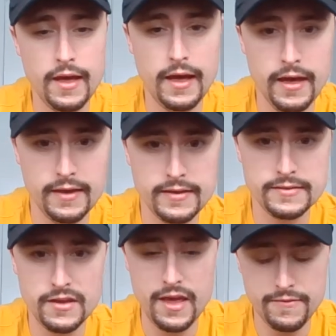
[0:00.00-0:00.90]

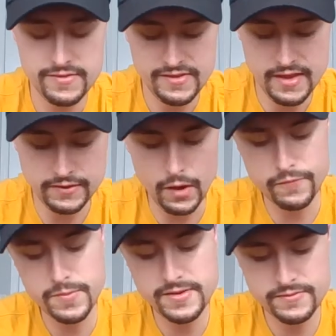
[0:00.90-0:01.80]
and to have a say in
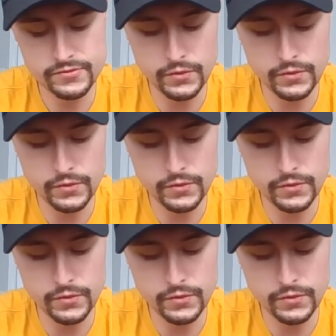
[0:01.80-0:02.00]
government.